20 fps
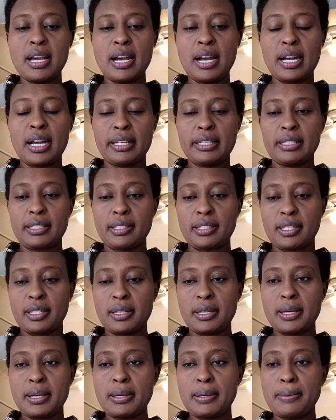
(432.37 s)
And
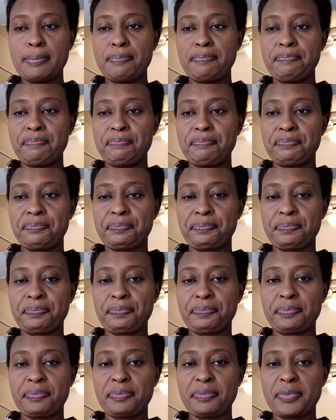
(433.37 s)

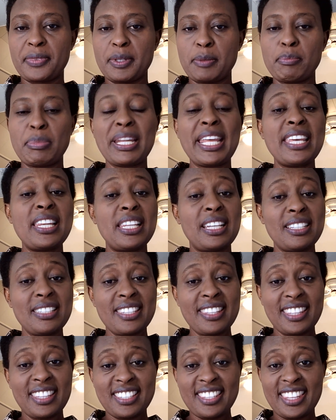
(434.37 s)
but I learned
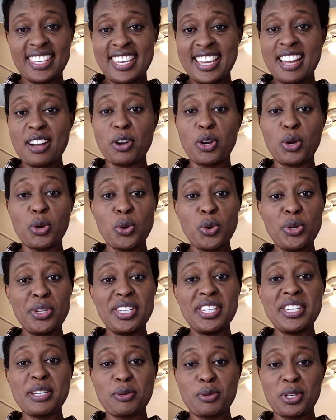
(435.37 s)
that they are good
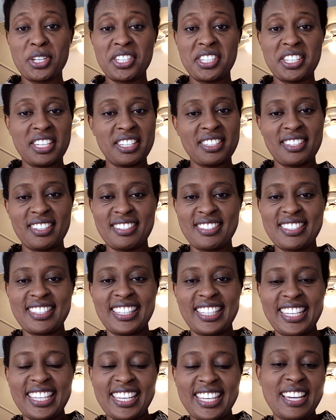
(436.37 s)
negotiators.
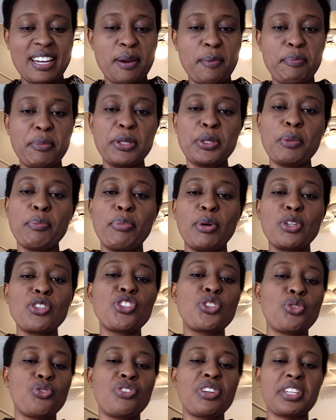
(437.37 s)
Like middle-born
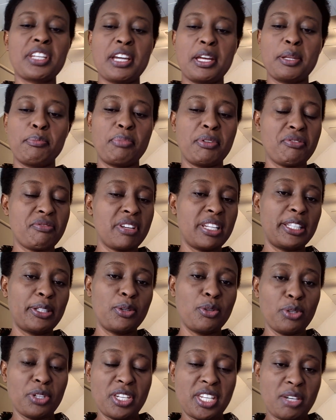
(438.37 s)
children can be really
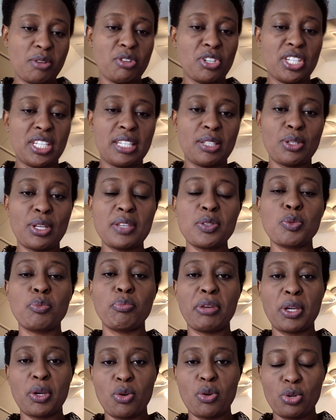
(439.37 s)
good negotiators
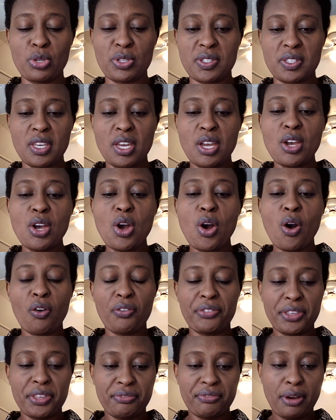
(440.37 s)
because
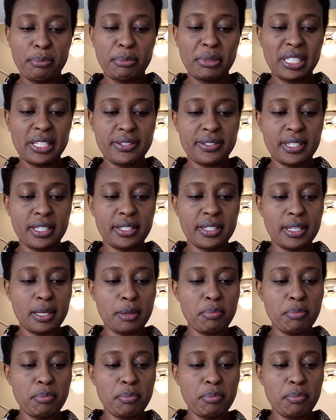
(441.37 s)
of the family setting.